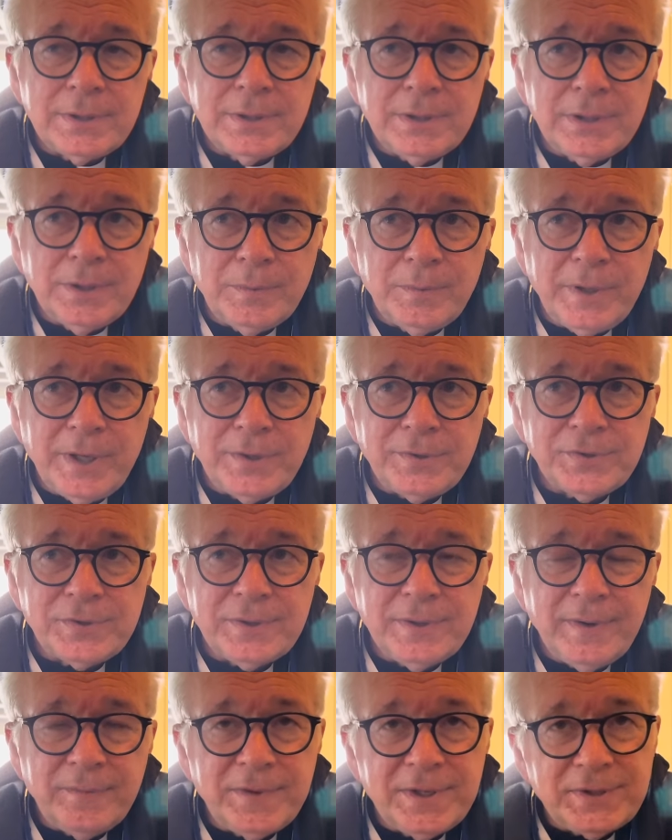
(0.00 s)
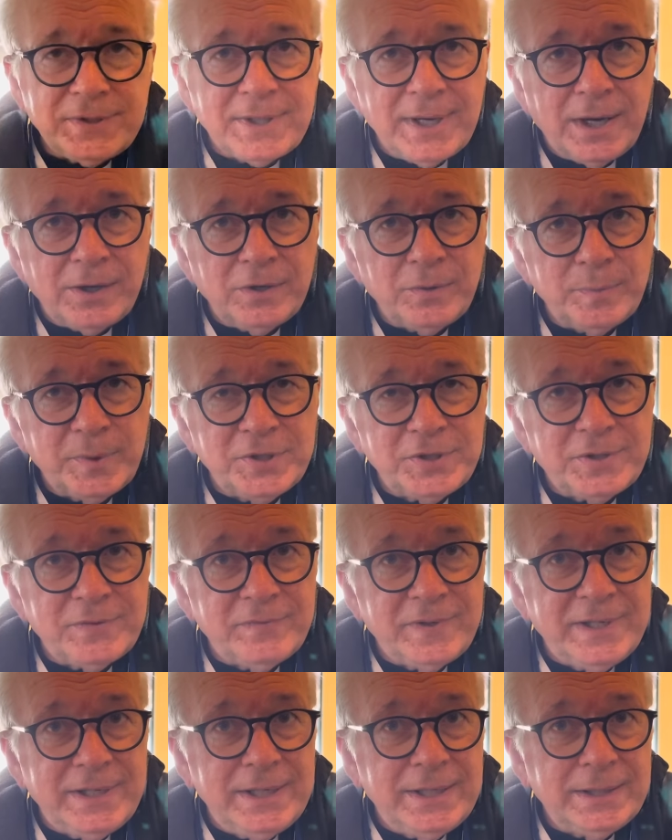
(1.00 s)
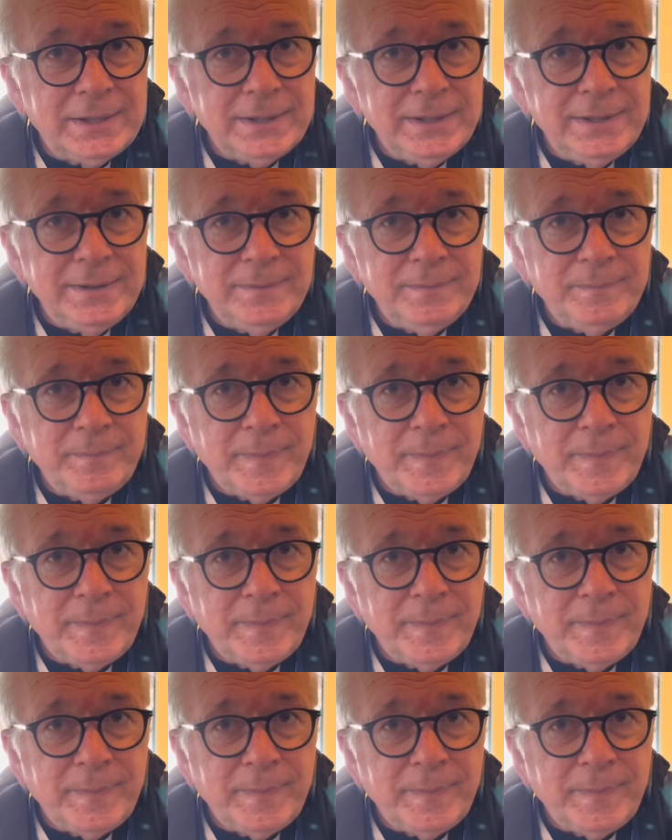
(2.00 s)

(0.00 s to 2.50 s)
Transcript: you know, we also have the sacraments of healing,